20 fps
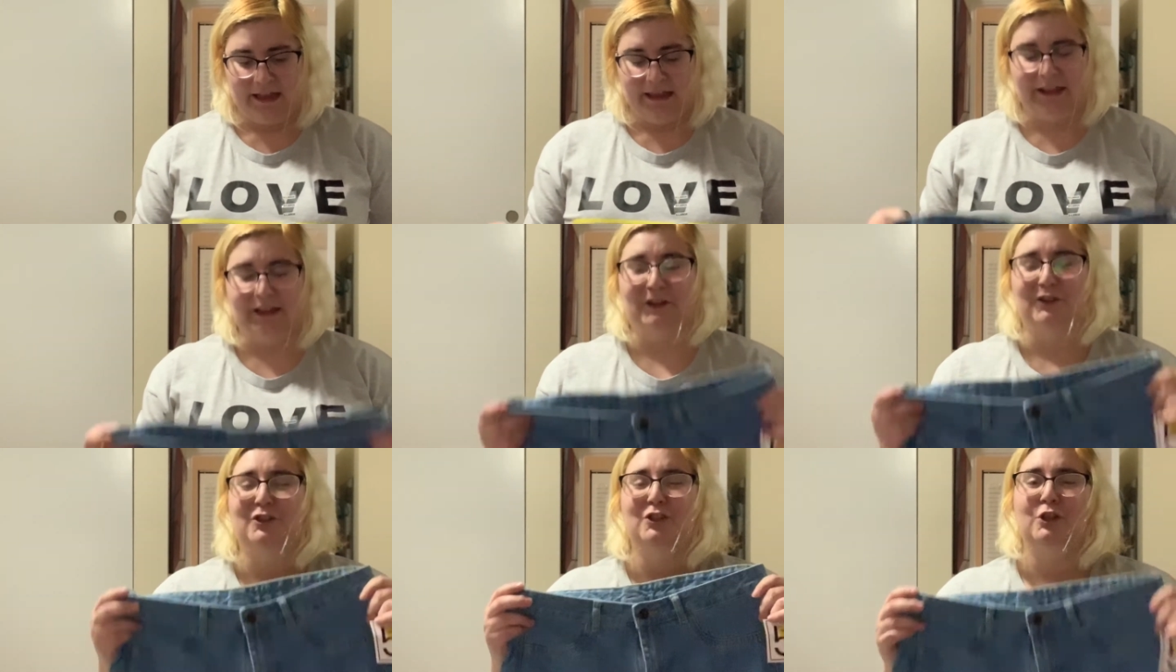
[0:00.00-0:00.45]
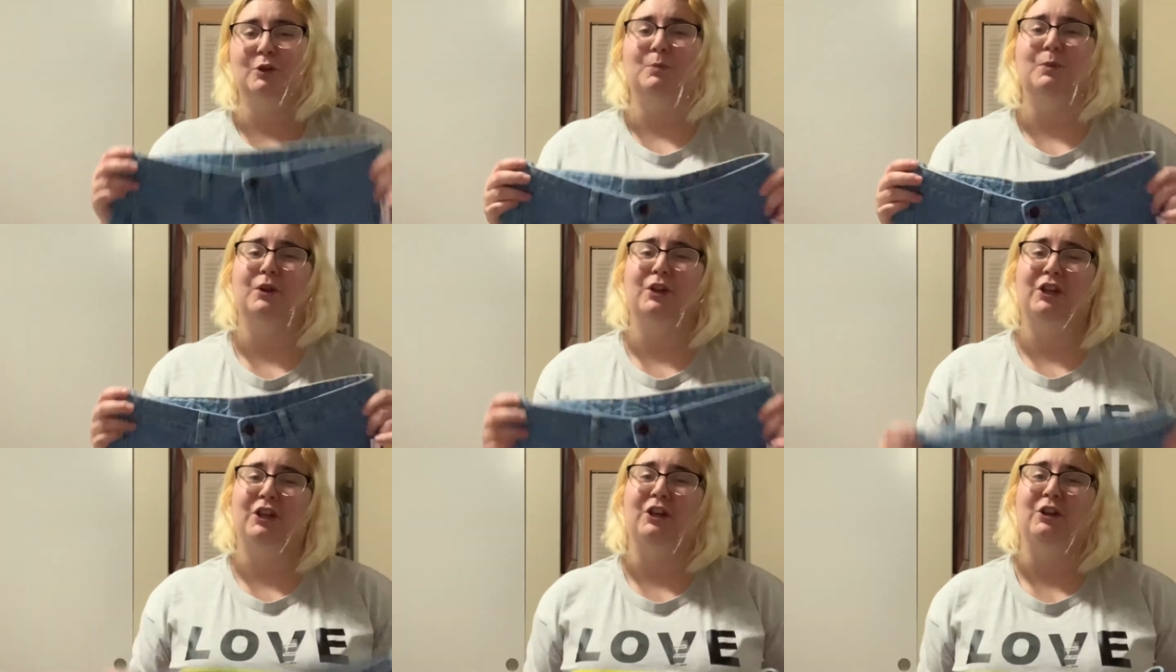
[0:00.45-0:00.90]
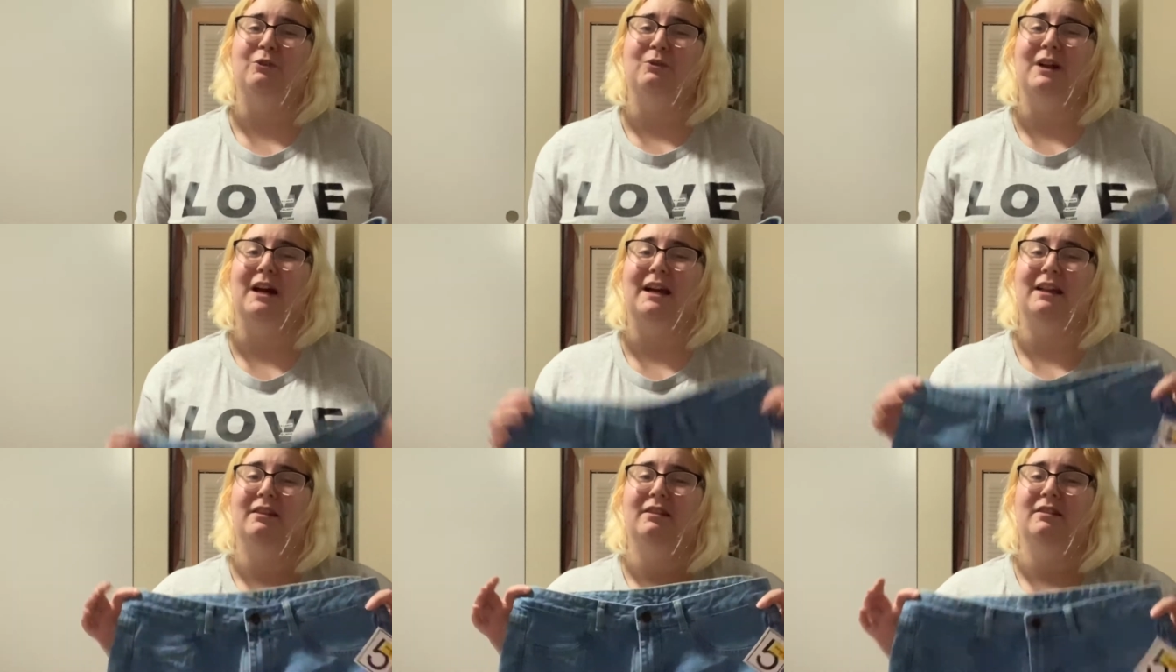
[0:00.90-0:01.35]
They're super cute.
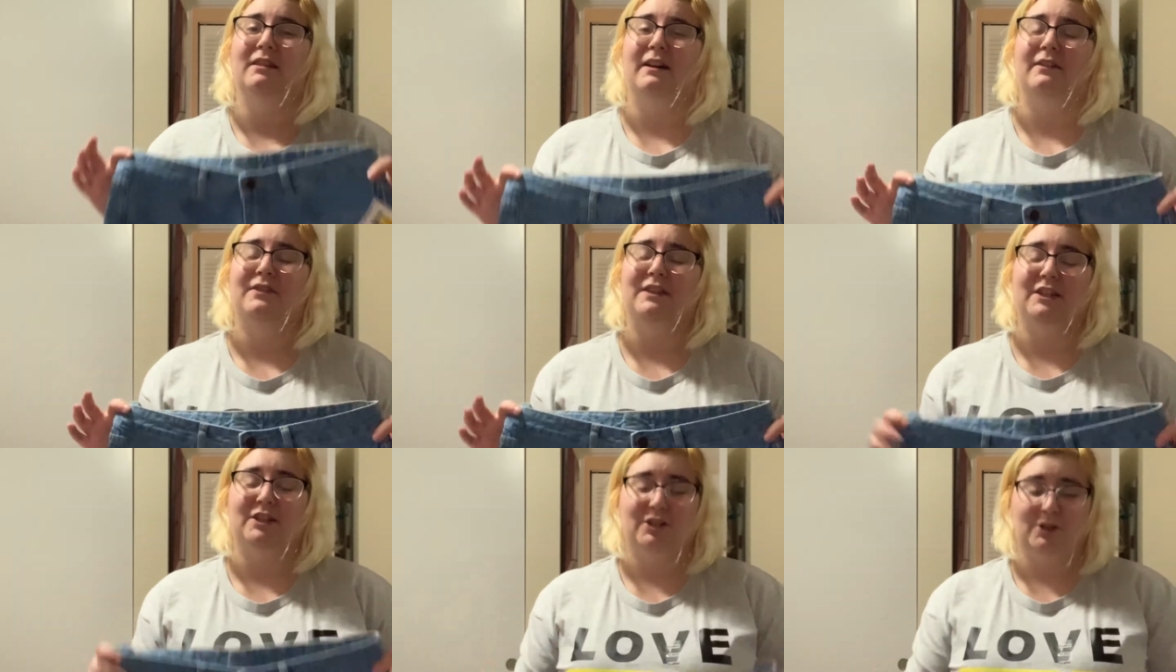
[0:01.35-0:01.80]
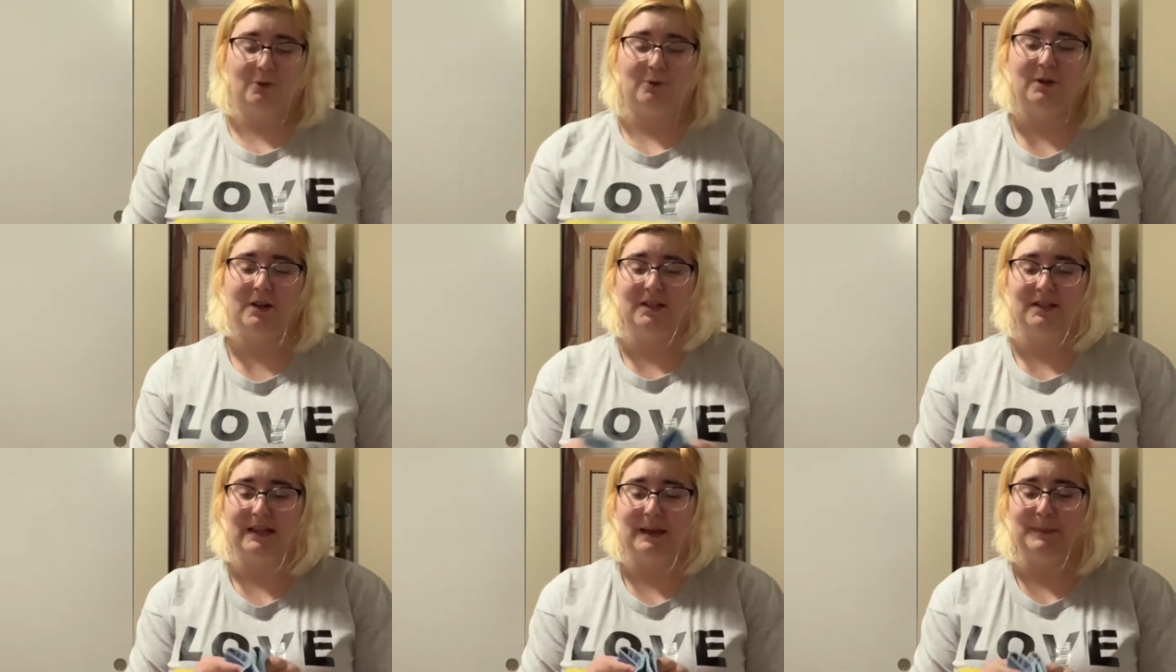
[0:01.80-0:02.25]
I love these shorts.